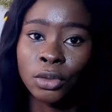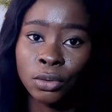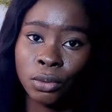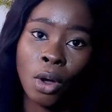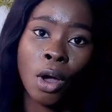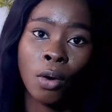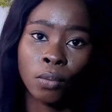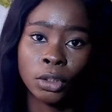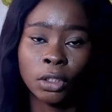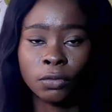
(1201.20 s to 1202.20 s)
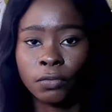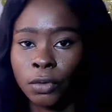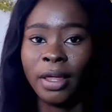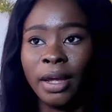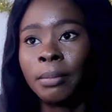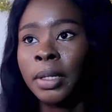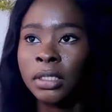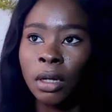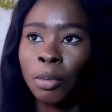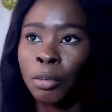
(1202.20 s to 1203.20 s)
to watch out for. Then
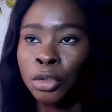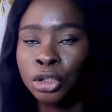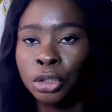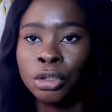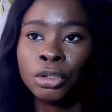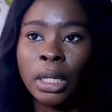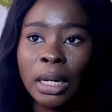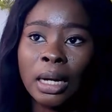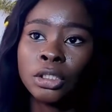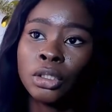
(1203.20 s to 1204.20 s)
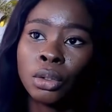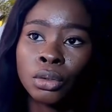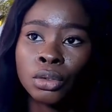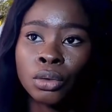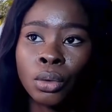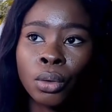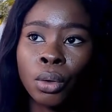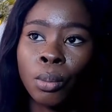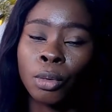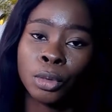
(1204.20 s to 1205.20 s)
personal promotion, you can actually
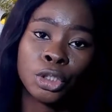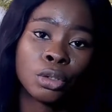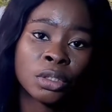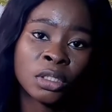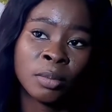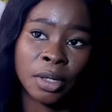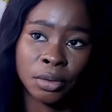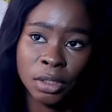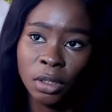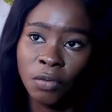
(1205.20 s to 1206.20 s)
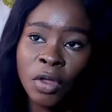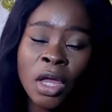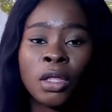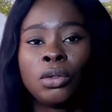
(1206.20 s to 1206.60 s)
also promote your courses by yourself.